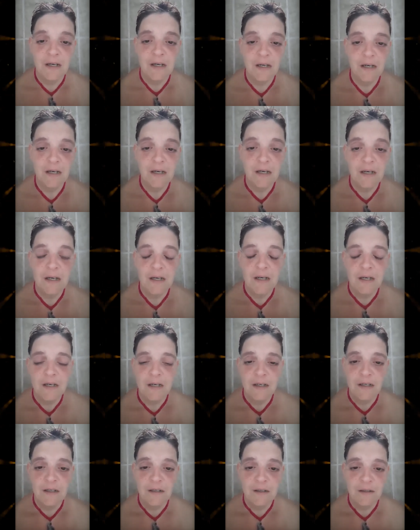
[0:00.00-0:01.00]

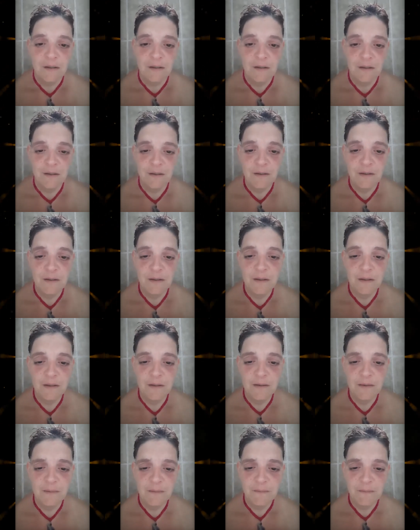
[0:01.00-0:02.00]

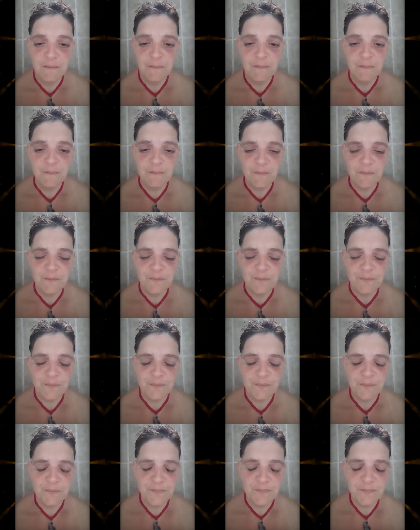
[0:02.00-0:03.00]

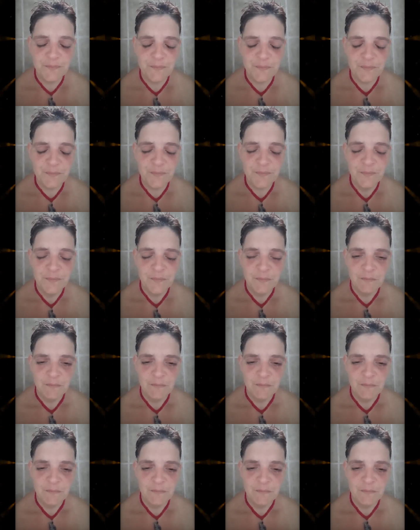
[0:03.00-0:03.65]
(no one is talking)